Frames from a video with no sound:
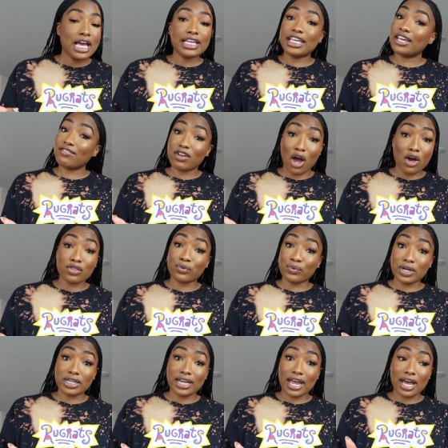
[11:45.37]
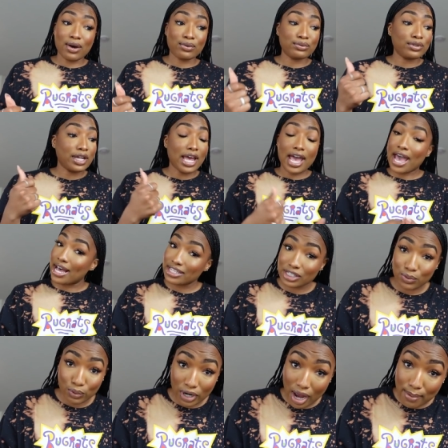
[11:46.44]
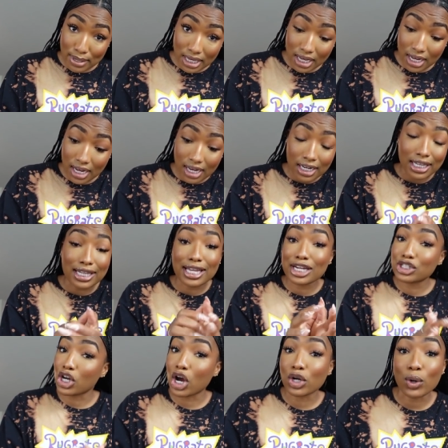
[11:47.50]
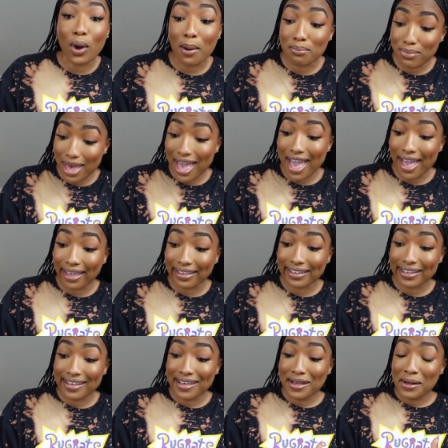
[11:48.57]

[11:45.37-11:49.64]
give y'all the rundown as to where I've been, let y'all know I'm back,